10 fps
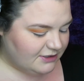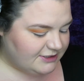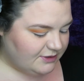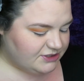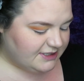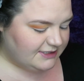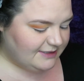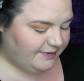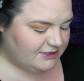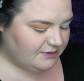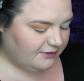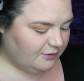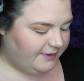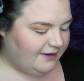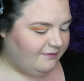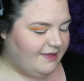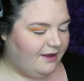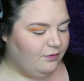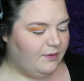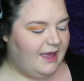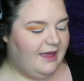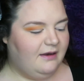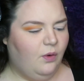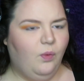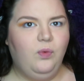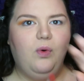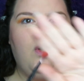So we're just gonna dip into a little bit of that red. Woo,